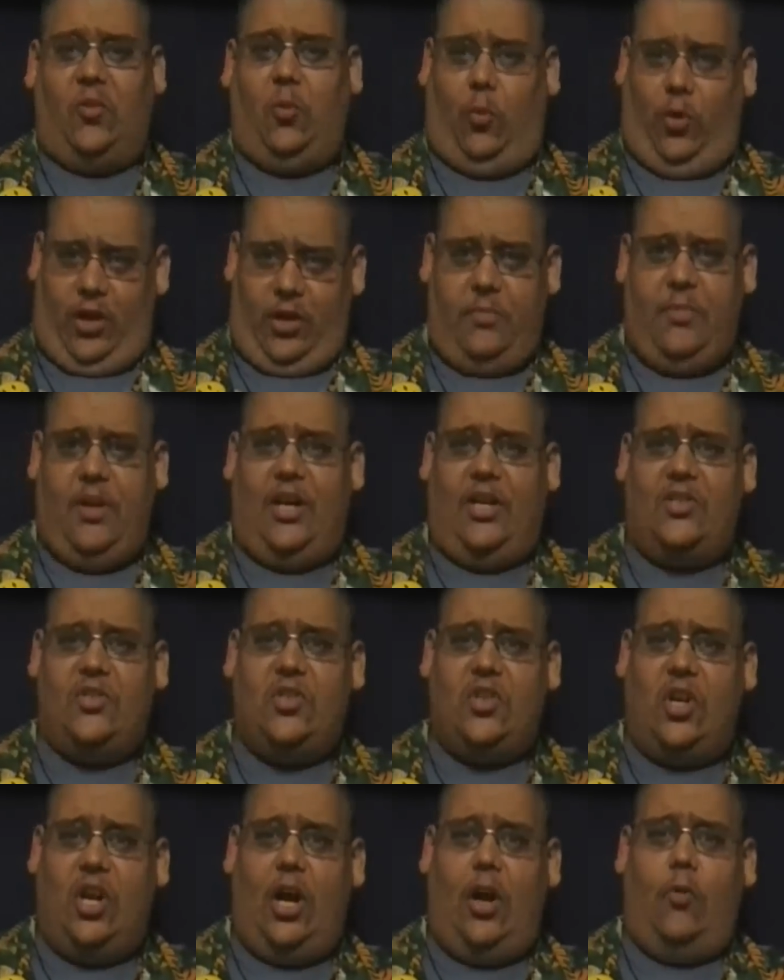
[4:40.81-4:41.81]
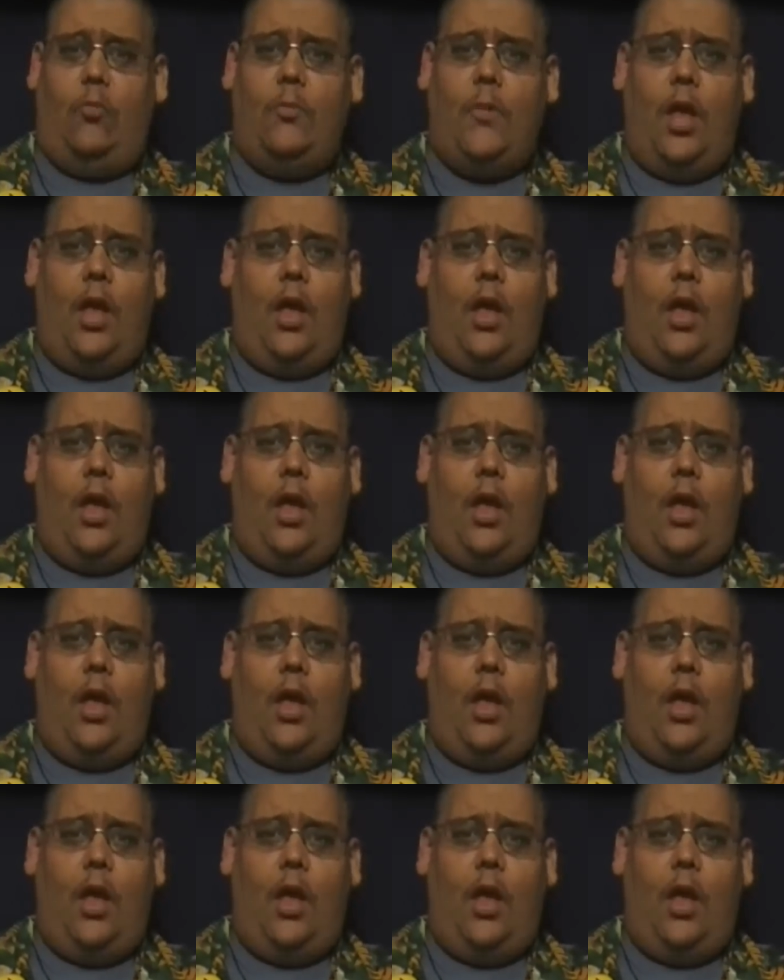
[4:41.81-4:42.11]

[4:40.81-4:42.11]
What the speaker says: 20 minutes ago.